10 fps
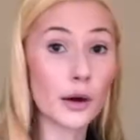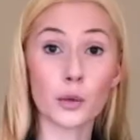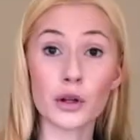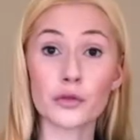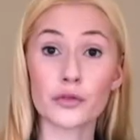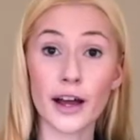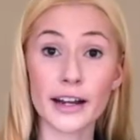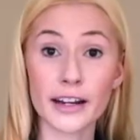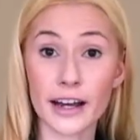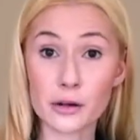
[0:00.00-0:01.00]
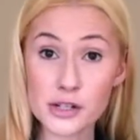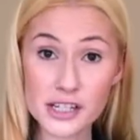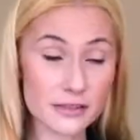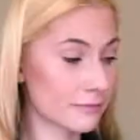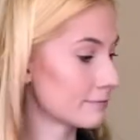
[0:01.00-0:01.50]
We'll find out.
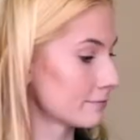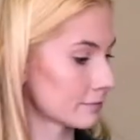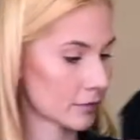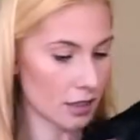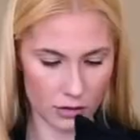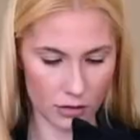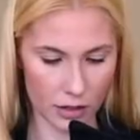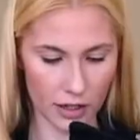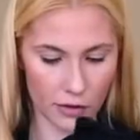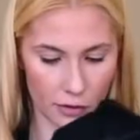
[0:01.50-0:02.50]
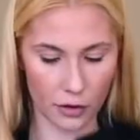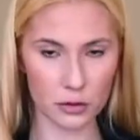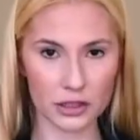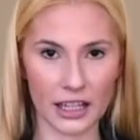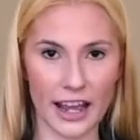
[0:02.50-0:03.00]
It's so
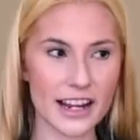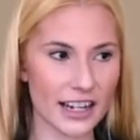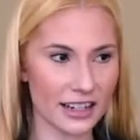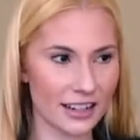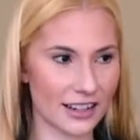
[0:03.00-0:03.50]
light.